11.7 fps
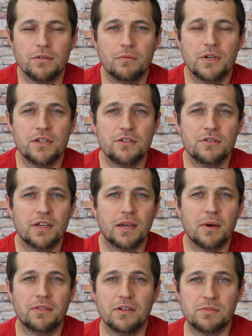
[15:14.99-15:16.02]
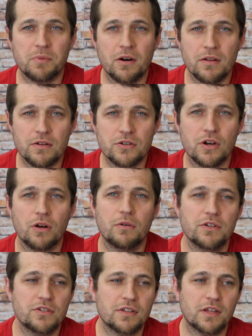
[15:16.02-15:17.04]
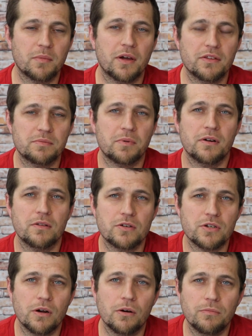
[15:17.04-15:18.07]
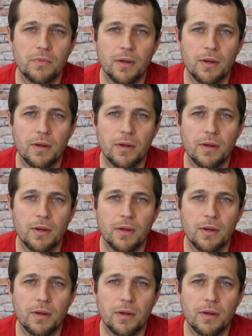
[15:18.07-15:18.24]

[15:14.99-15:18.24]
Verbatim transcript: what did you think about this part of the show? What did you think about this part of the show?